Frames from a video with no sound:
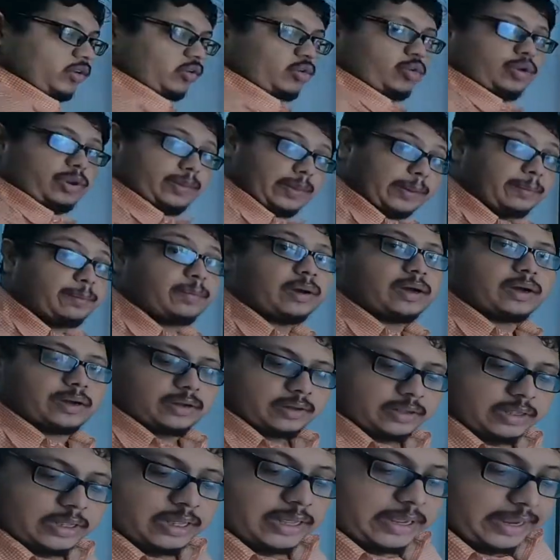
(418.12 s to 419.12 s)
Do you remember?
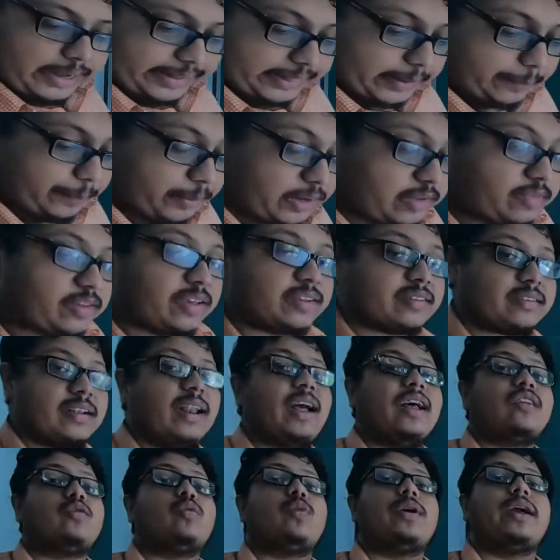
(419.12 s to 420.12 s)
In the previous
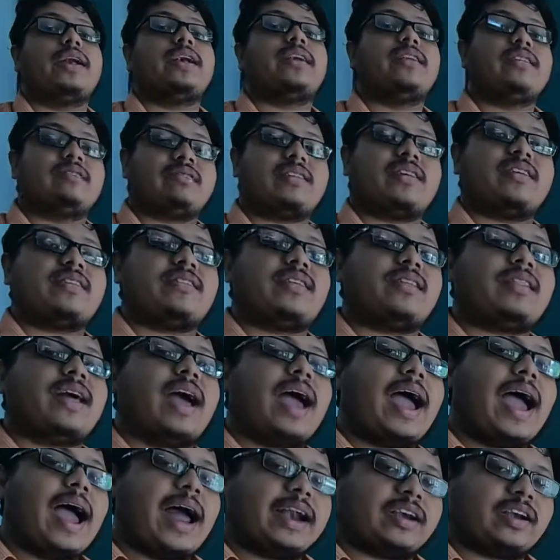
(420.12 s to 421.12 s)
class we had discussed that
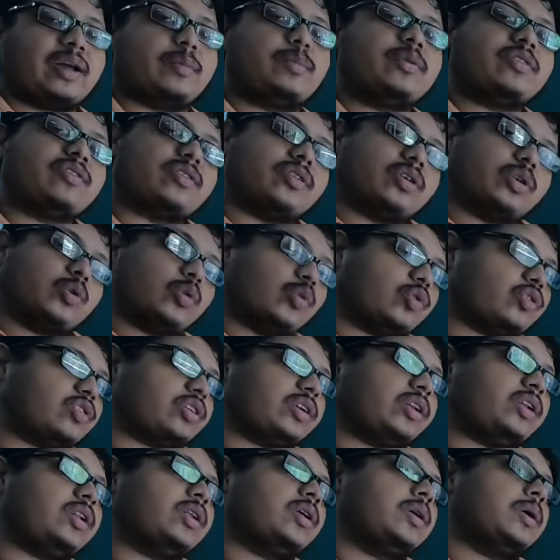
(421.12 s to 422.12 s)
the atom is
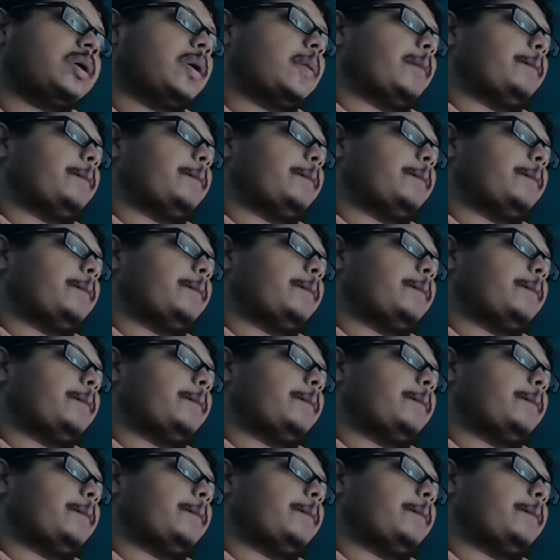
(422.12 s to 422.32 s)
neutral